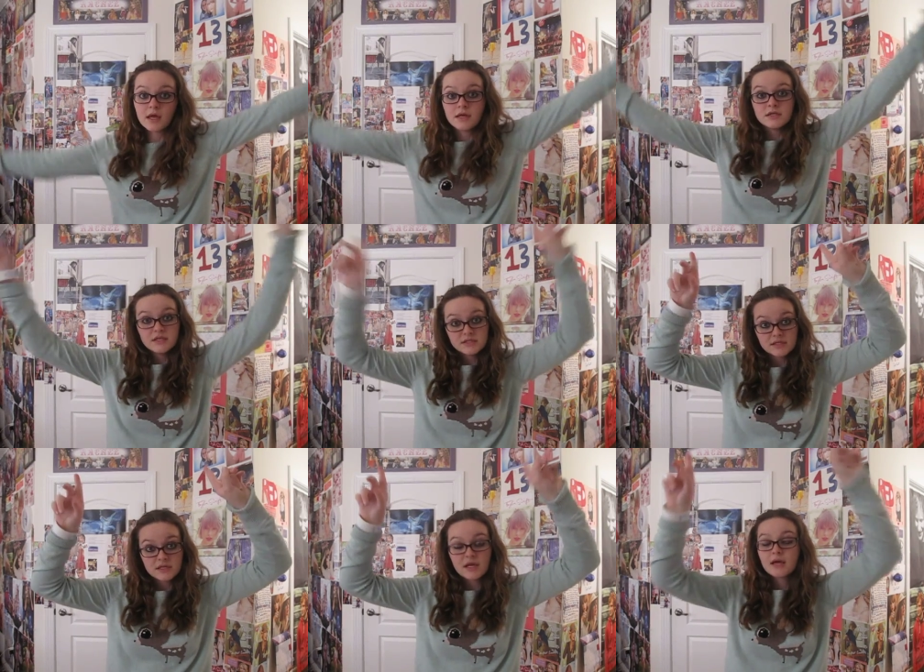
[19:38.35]
and
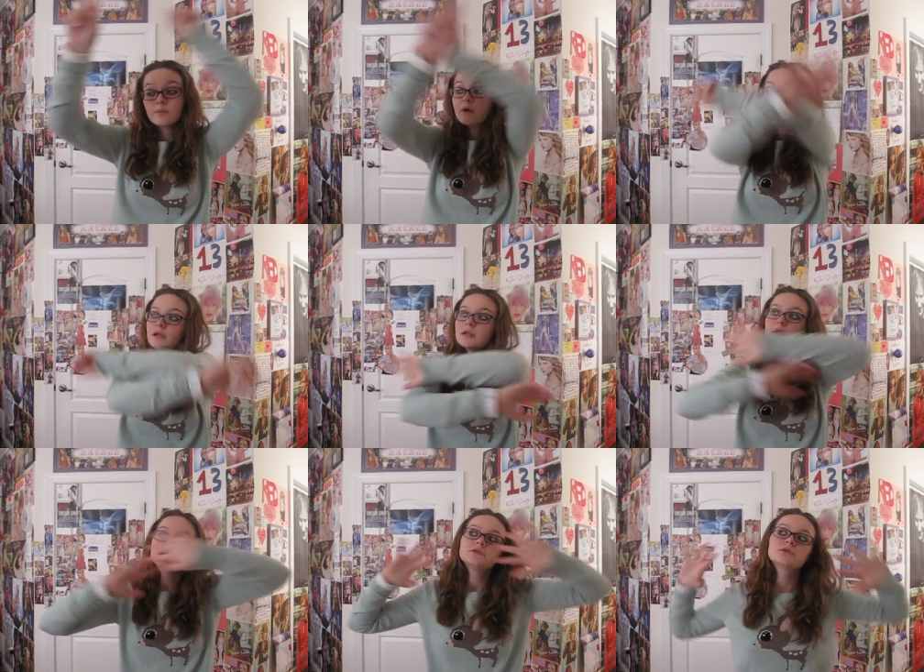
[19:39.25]
DC Night 1.
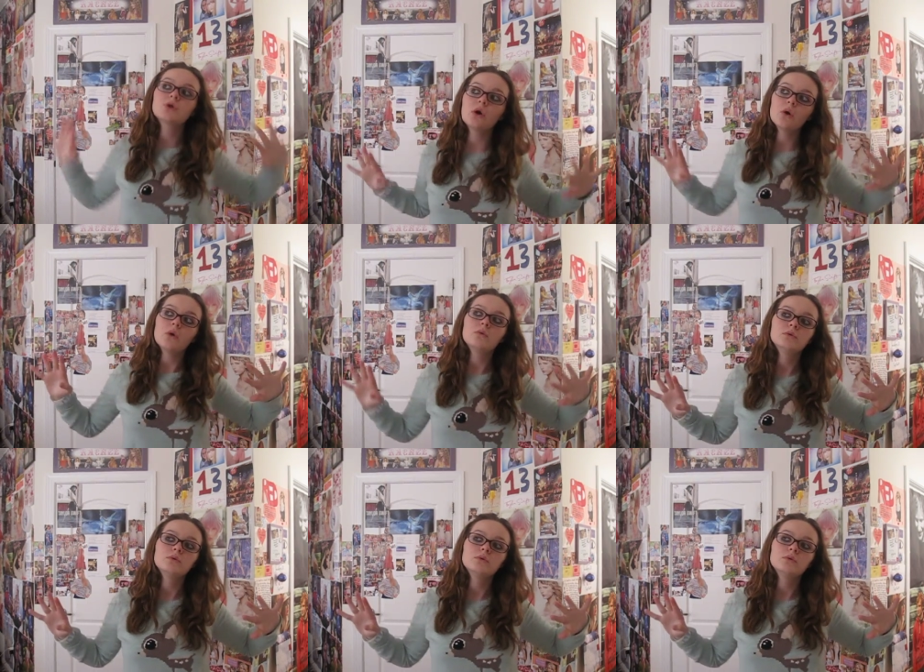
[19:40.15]
Let's go.